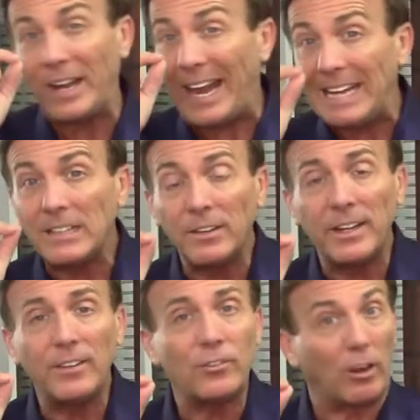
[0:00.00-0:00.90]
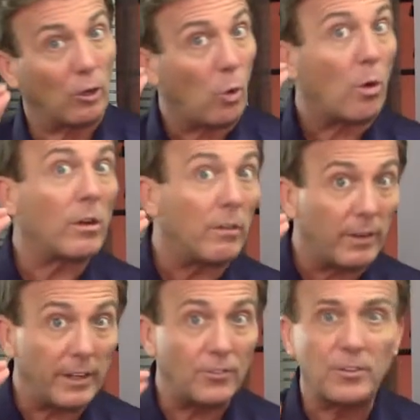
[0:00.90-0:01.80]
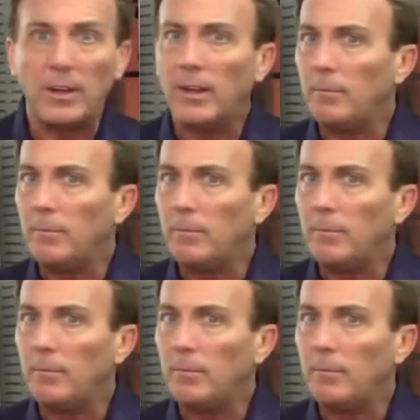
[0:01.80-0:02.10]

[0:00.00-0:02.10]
an eighth of an inch, a quarter of an inch